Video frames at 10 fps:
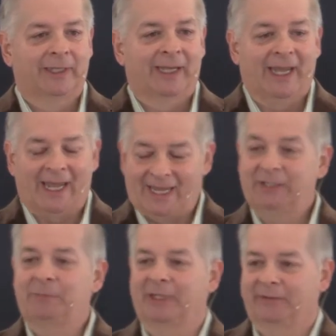
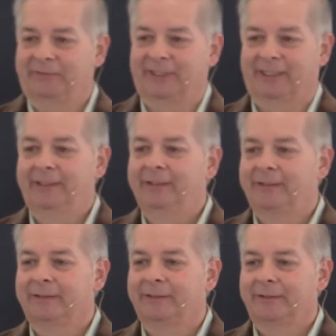has benefited,
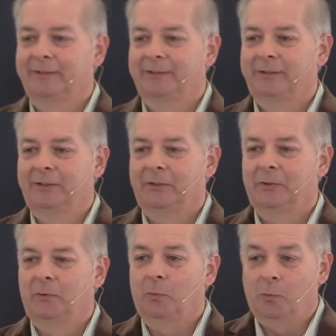
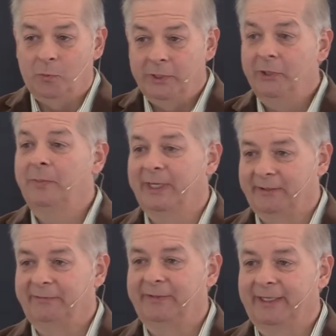will
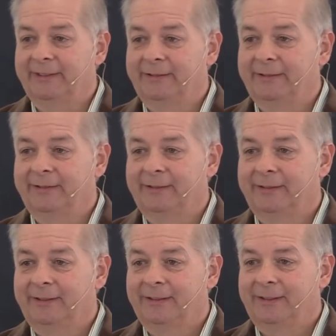benefit,
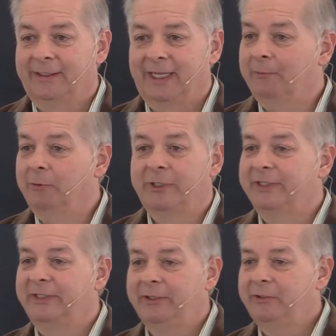and will
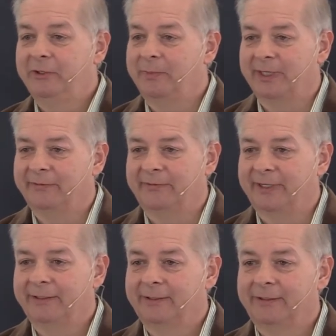continue to
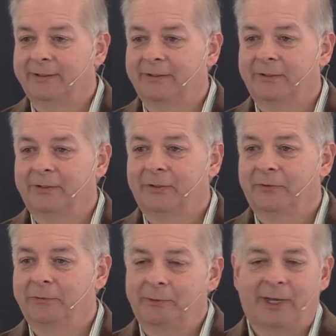benefit
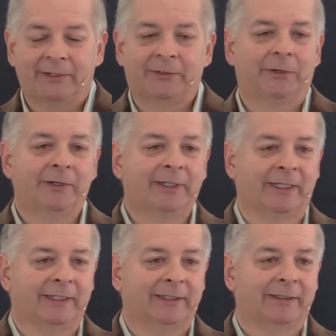throughout
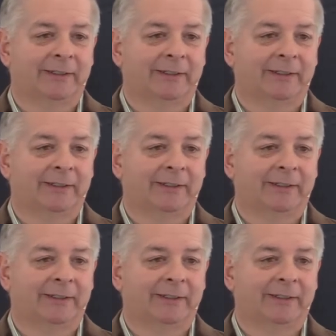eternity.